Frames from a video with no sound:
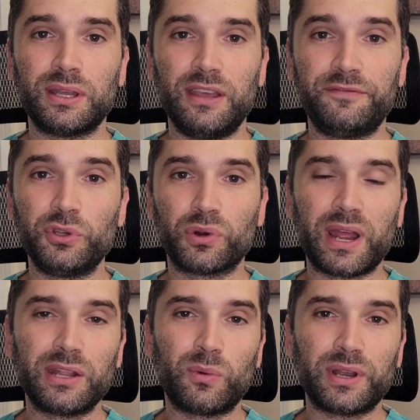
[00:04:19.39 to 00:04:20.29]
If you or
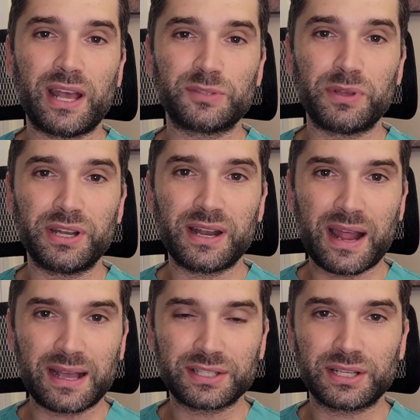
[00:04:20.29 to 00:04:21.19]
anyone has been in an
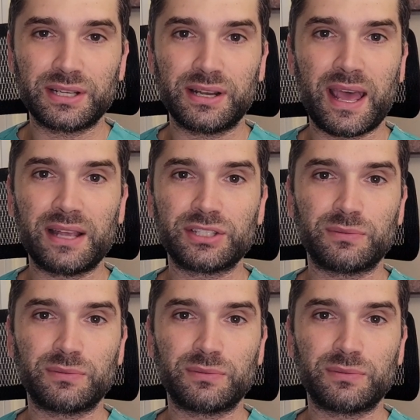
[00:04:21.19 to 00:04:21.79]
accident and has